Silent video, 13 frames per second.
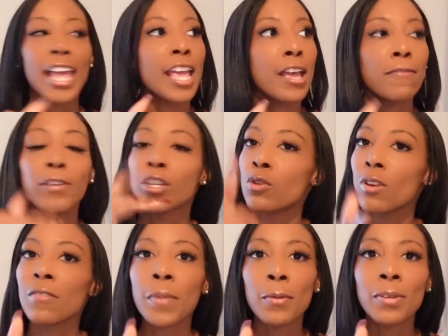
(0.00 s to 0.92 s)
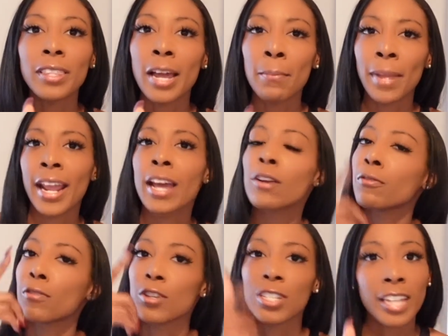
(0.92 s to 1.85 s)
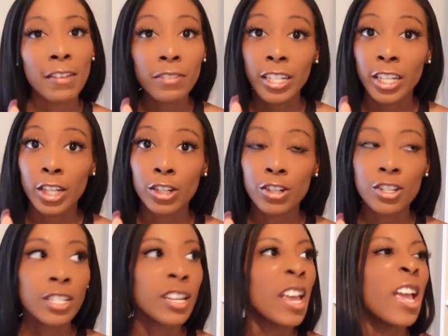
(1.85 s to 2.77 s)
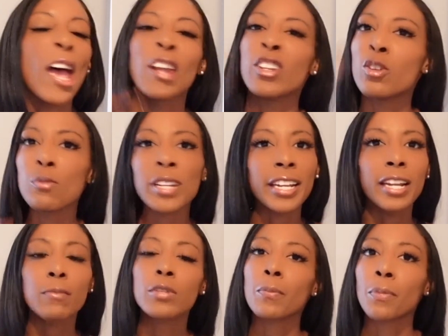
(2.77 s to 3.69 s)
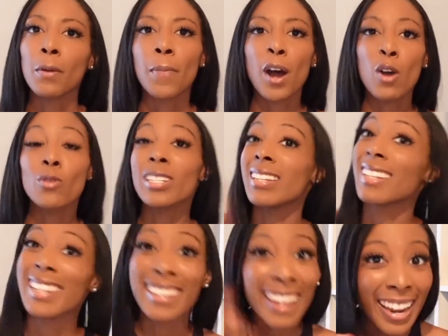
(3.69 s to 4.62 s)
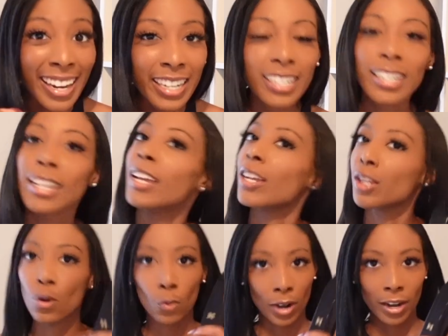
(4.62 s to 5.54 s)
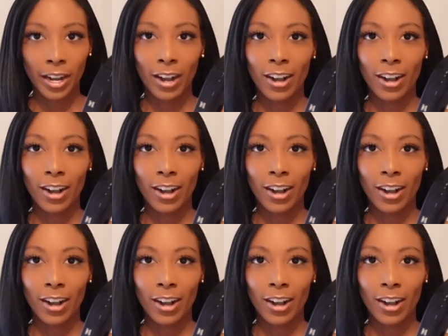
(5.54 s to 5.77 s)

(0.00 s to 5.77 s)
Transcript: If you have been with that man for seven years and you need him to propose tonight, you're wearing